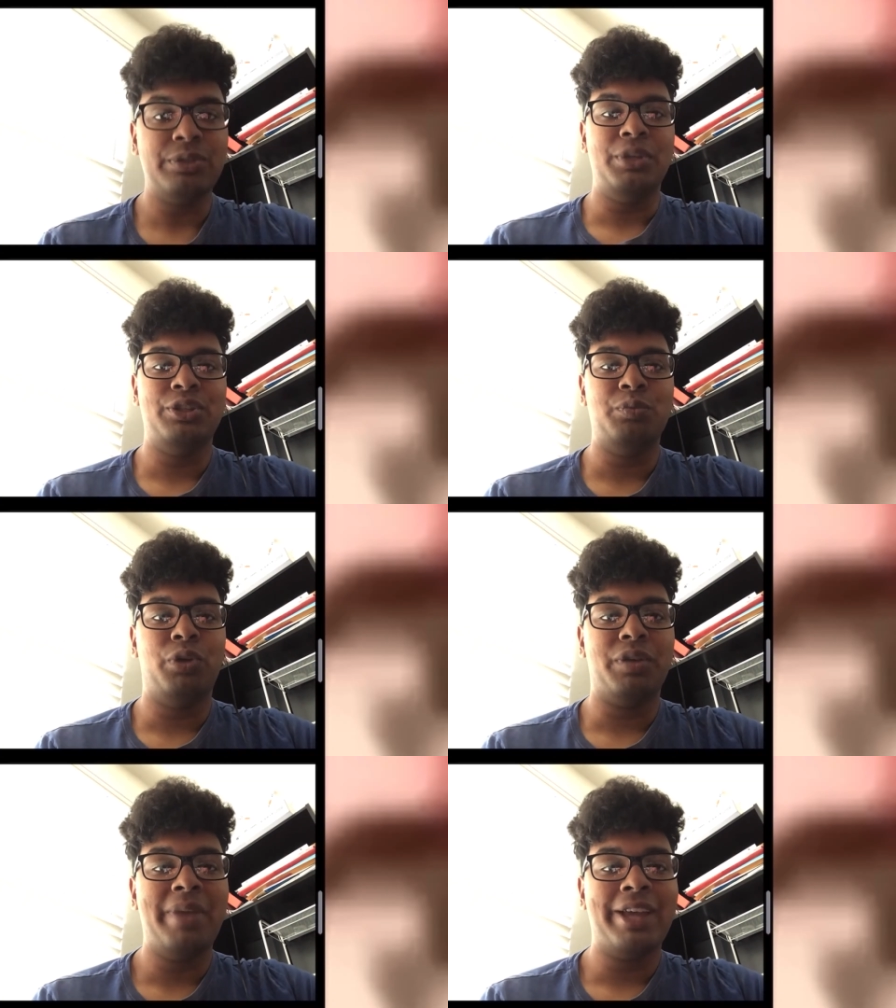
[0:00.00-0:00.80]
YouTube,
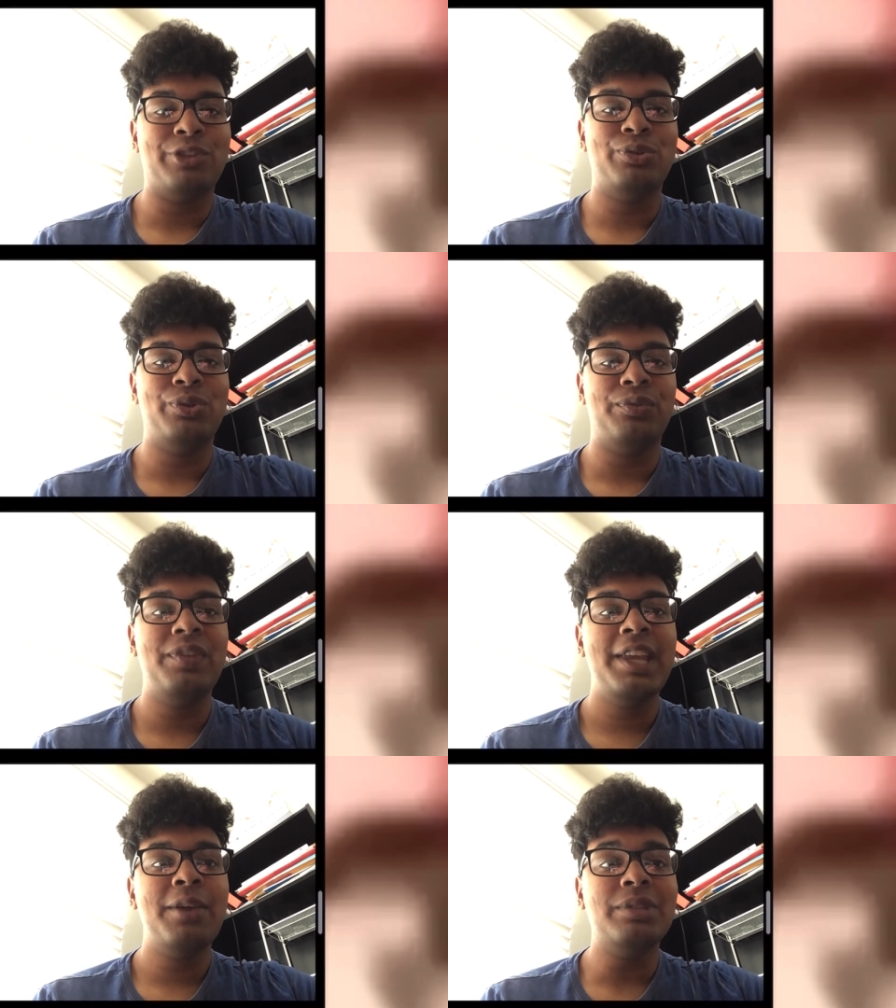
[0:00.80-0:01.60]
welcome back to another
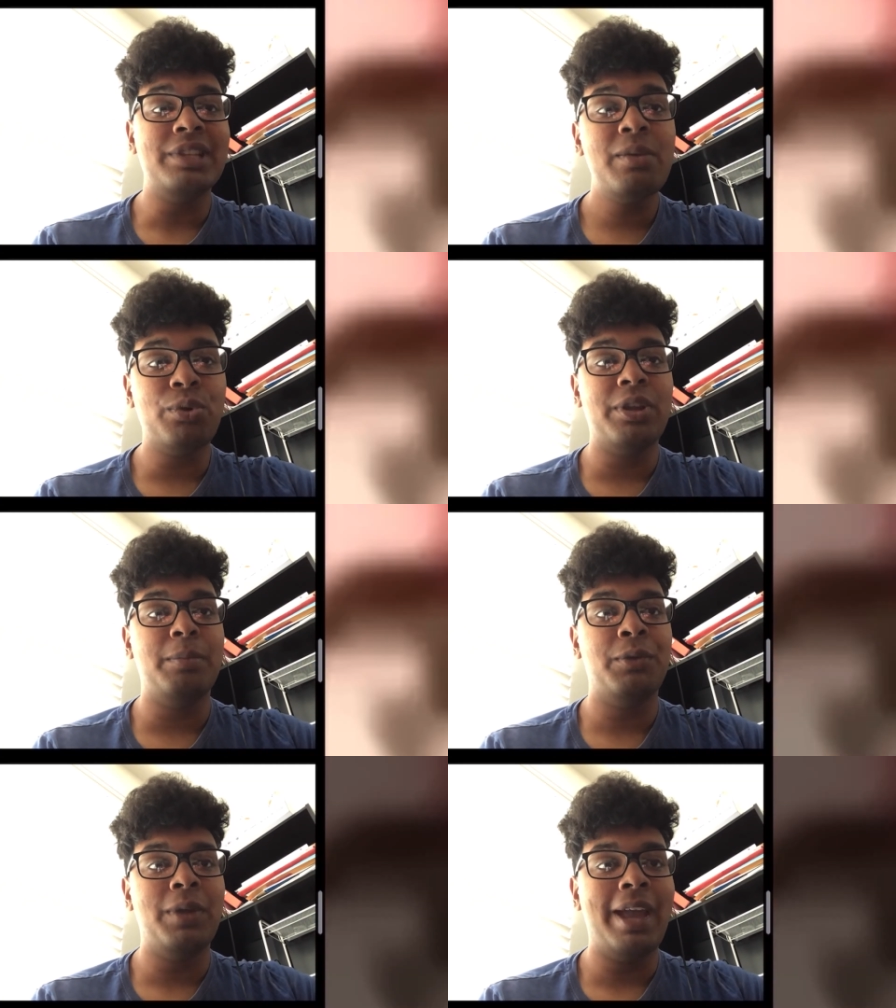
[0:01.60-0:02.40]
video. Today we're
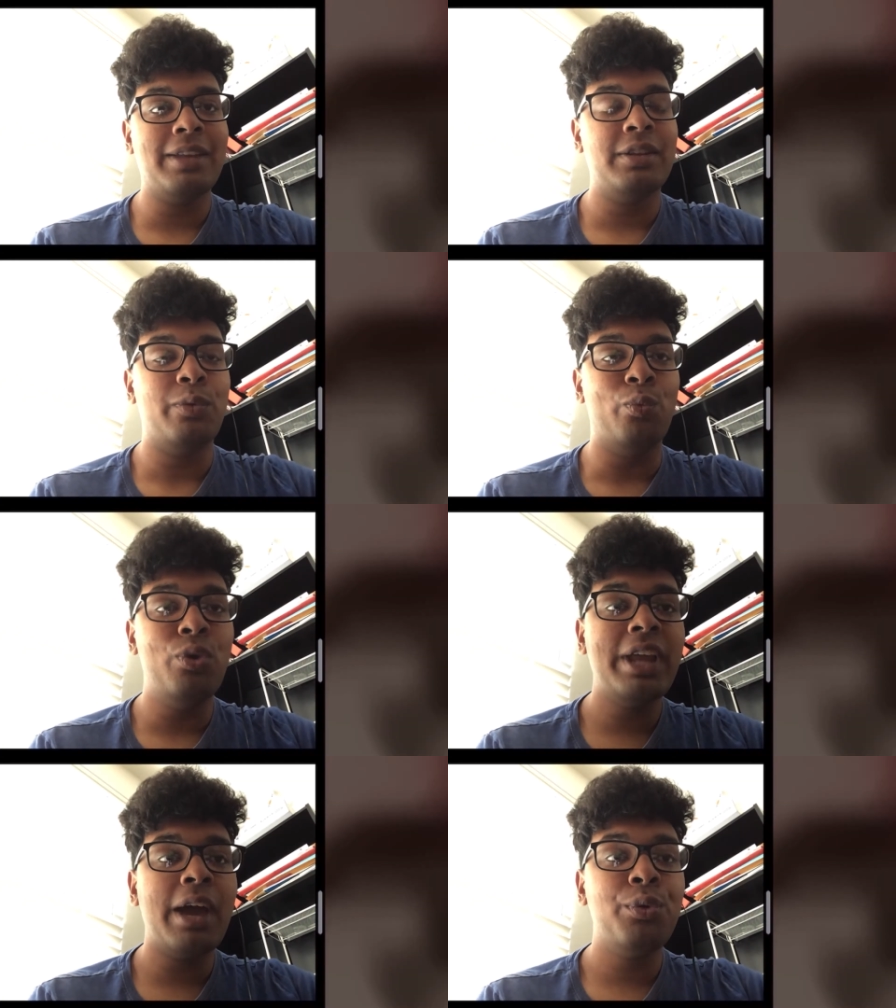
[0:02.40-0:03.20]
going to be reacting to
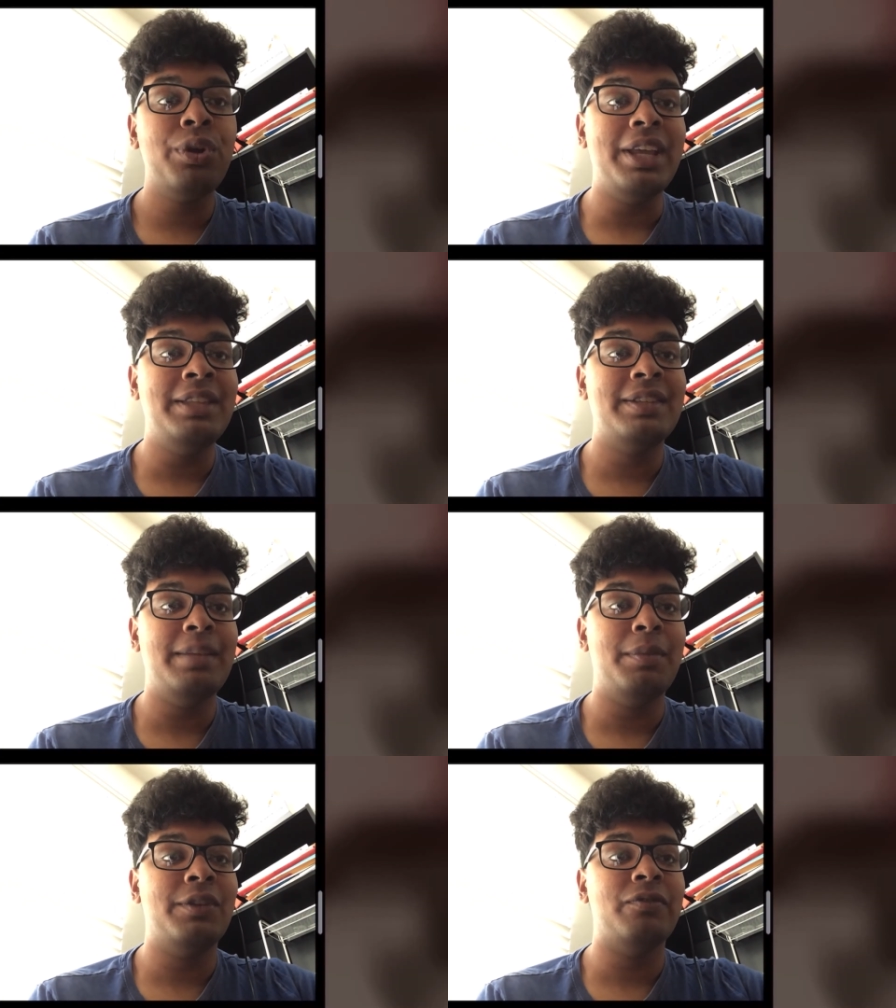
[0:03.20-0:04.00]
1 hour and
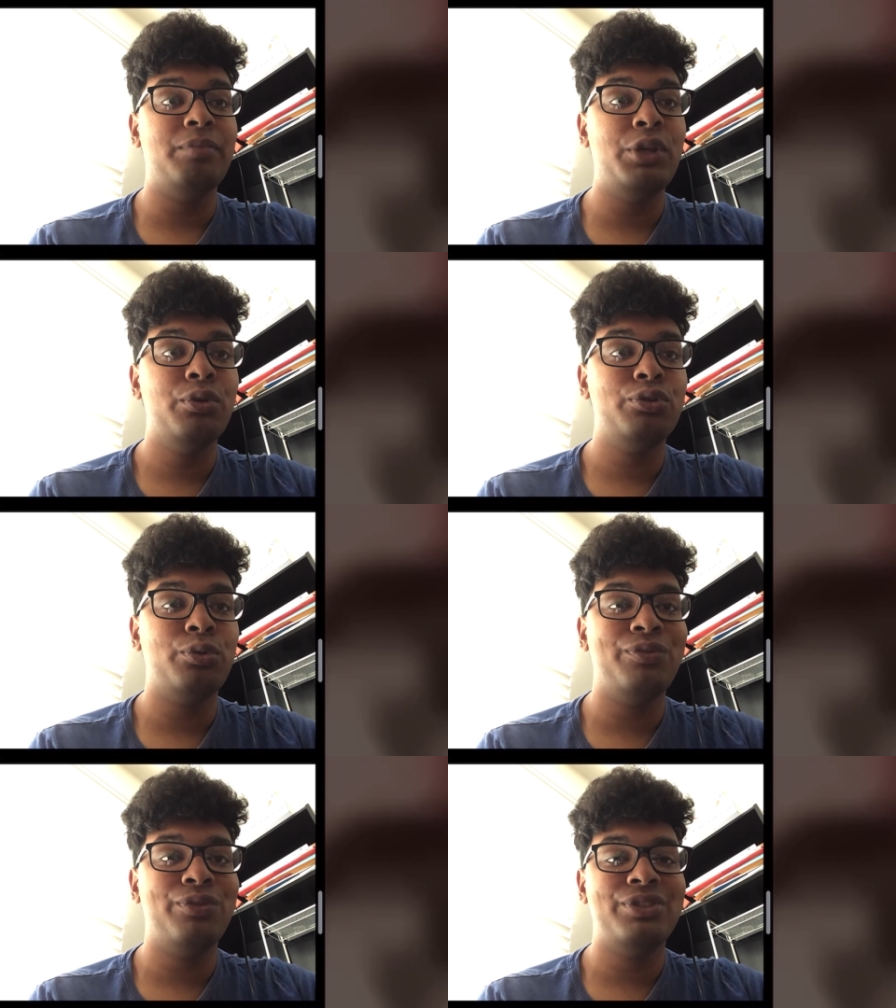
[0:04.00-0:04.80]
18 minutes of pure
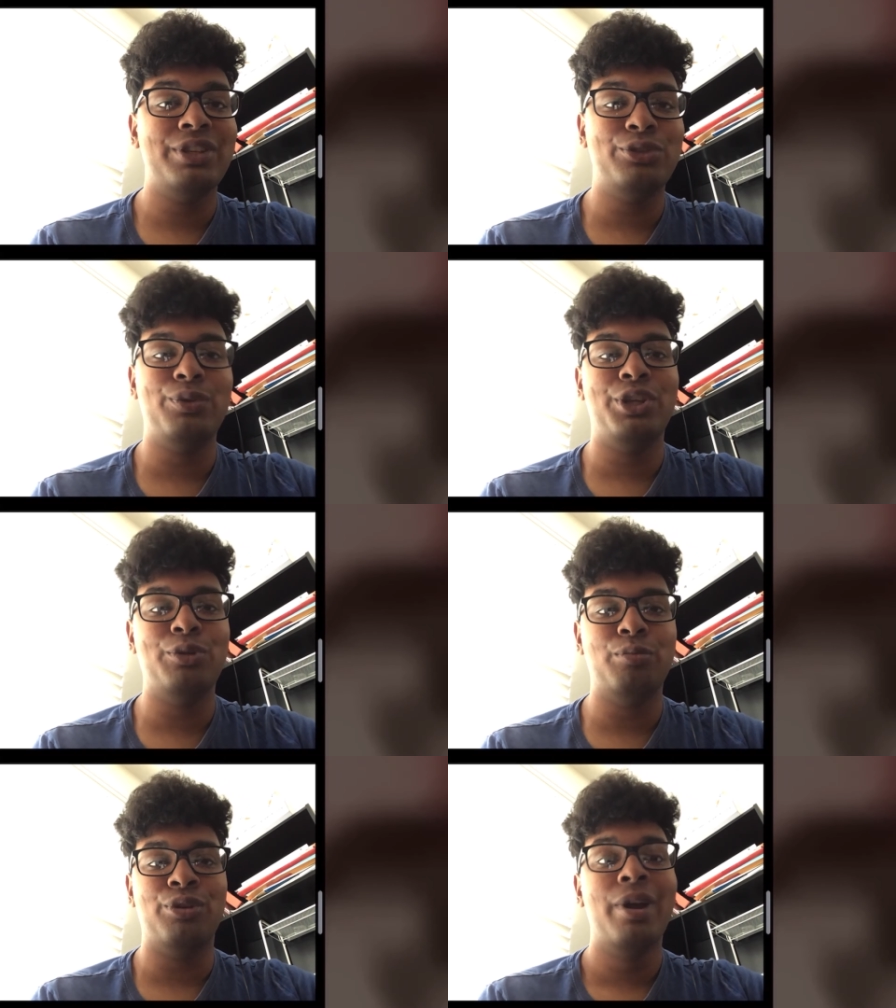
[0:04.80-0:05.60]
21st century
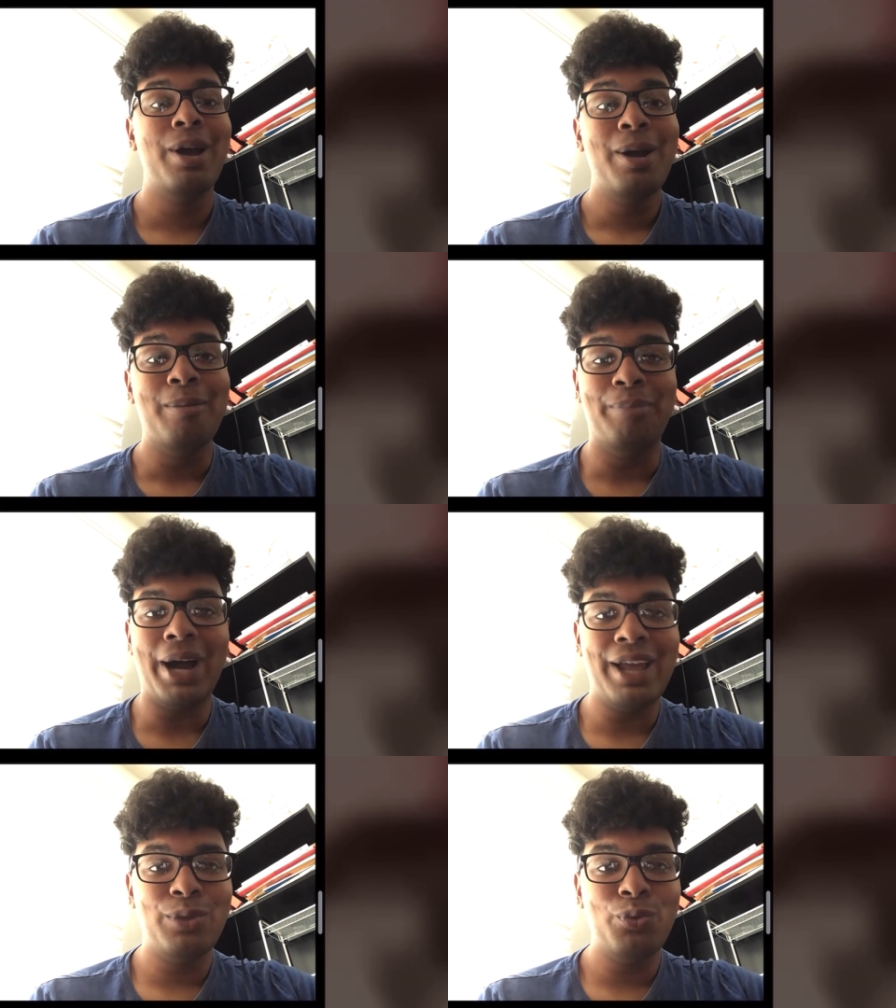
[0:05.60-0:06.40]
humor
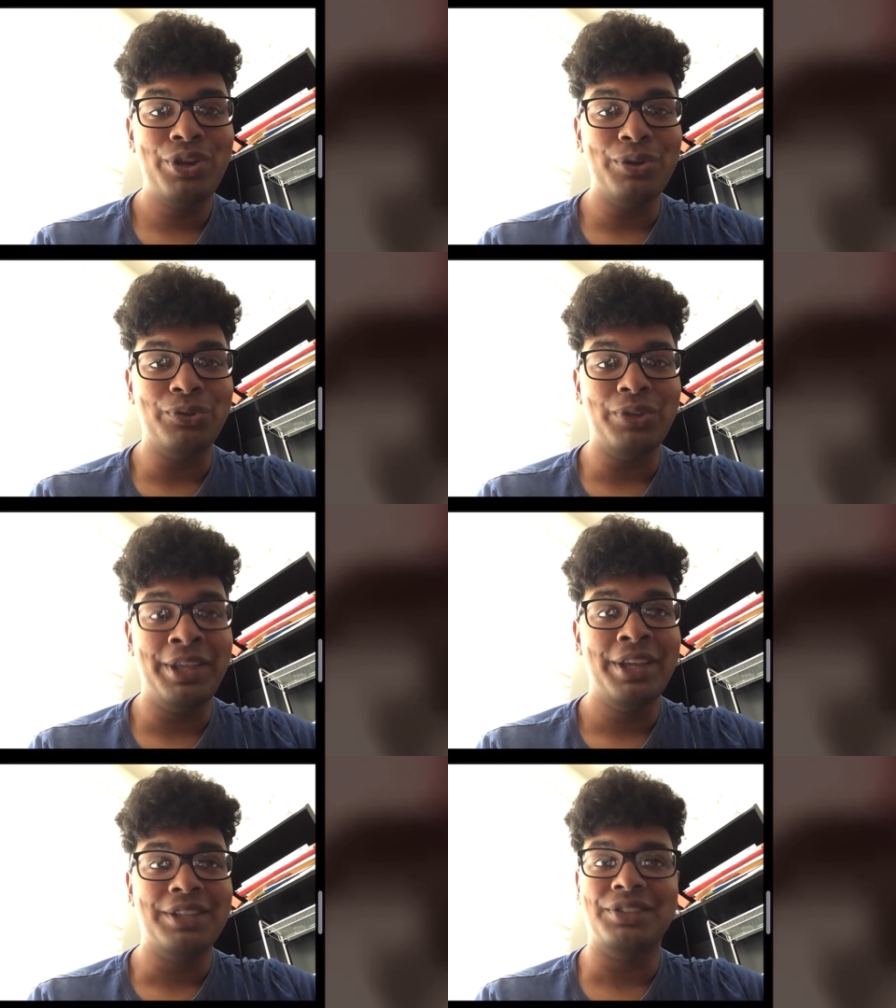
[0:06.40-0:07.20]
by the one and
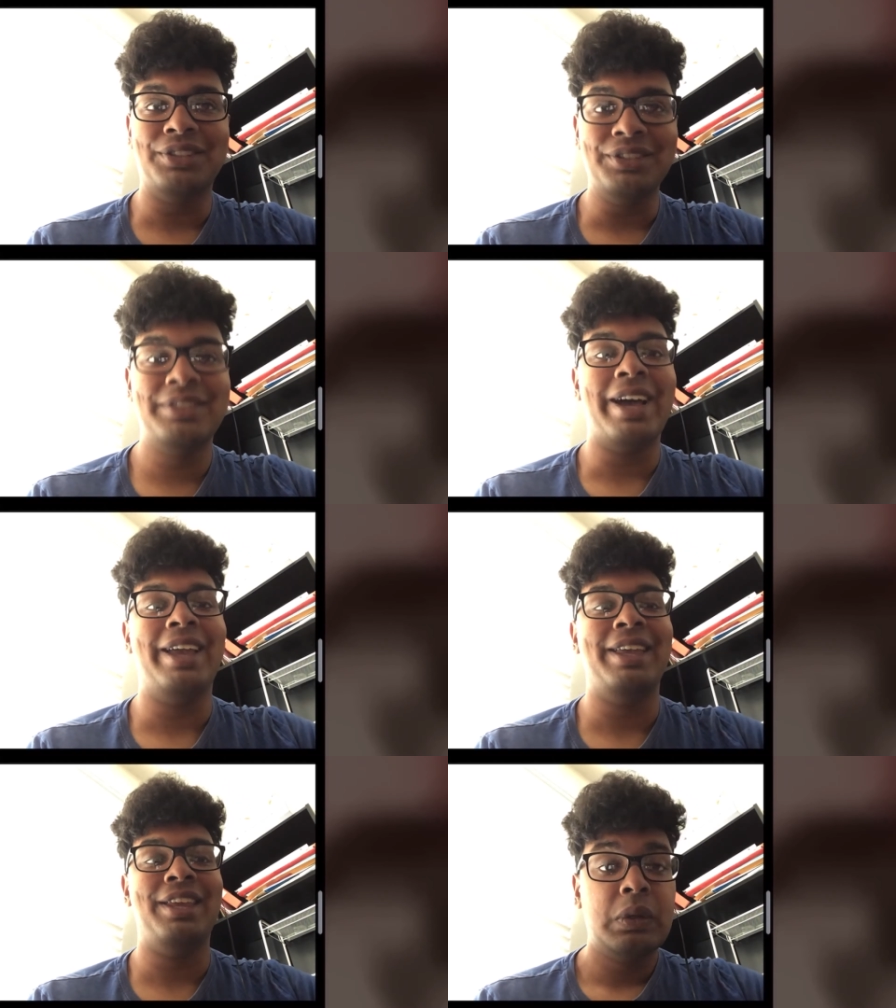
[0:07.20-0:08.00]
only
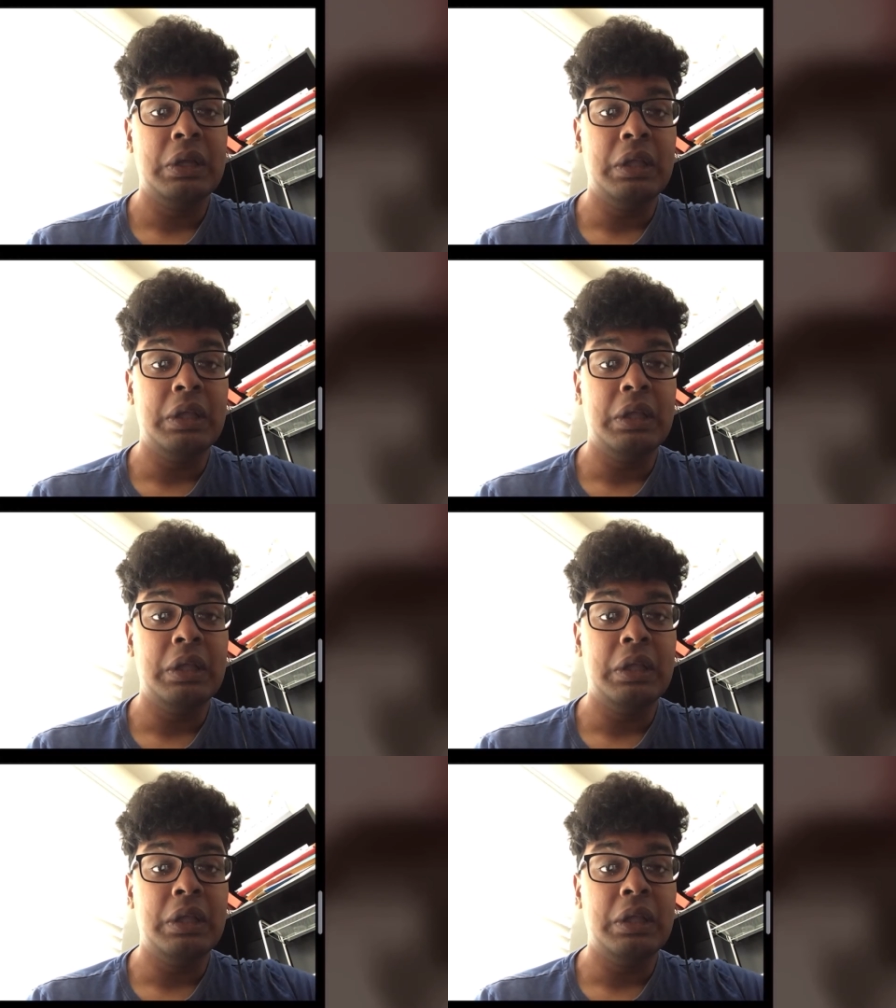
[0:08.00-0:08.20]
Susciety.